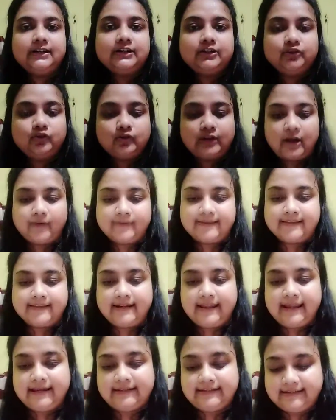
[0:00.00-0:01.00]

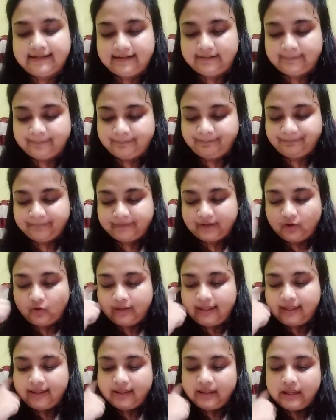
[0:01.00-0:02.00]
2018.
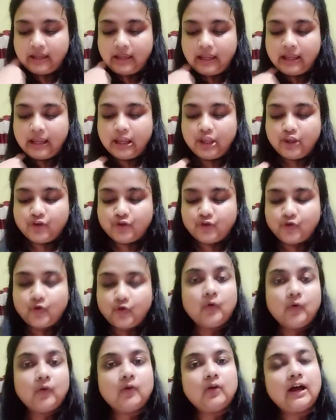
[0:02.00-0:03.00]
Okay.
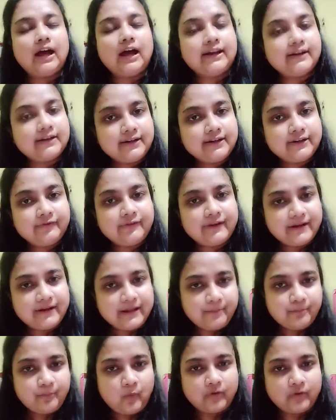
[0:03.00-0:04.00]
So another very
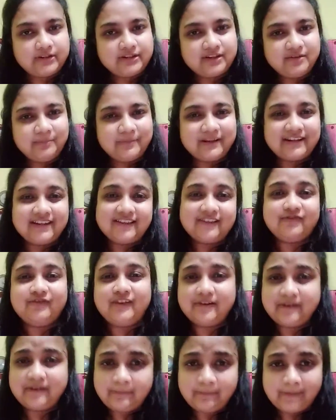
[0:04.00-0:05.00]
important, but it's
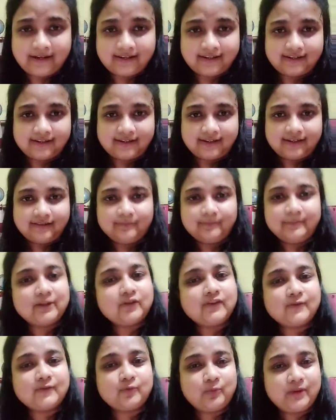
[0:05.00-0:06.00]
very pathetic,
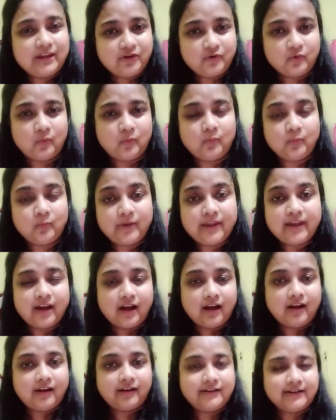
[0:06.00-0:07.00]
because we know we
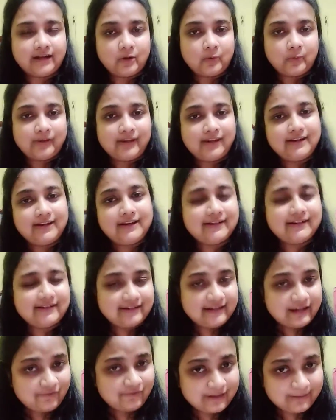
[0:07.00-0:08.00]
are now in a
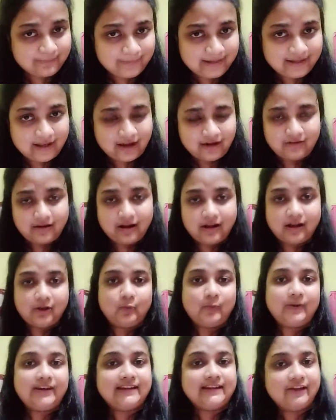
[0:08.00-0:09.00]
developing era,
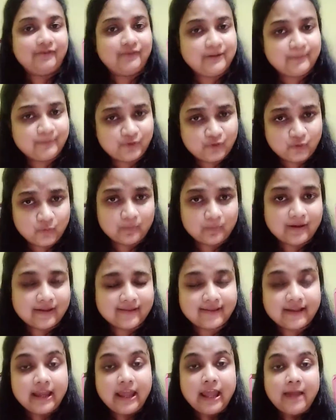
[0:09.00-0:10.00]
we develop so much,
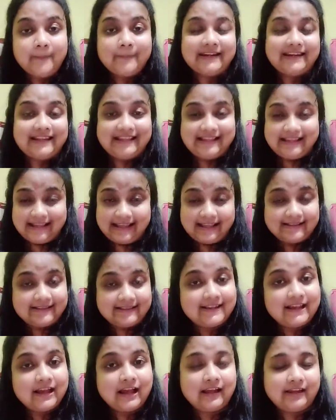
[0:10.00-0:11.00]
but
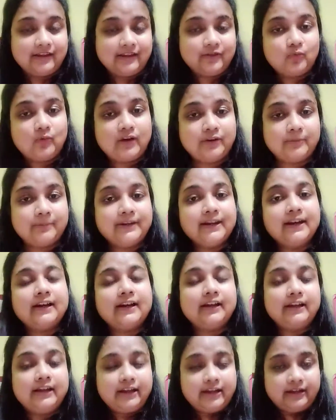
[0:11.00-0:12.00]
Asia is one of the
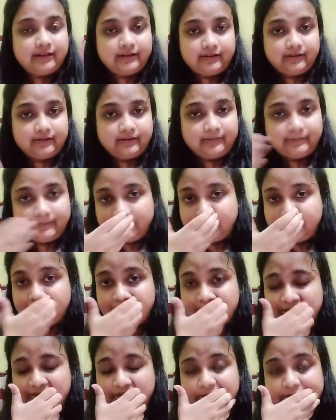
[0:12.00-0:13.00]

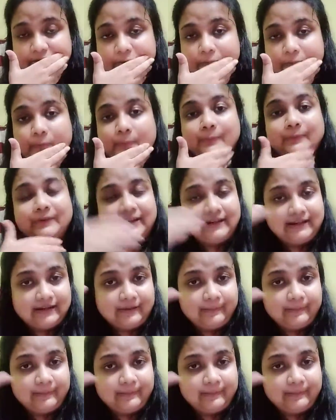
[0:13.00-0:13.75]
in the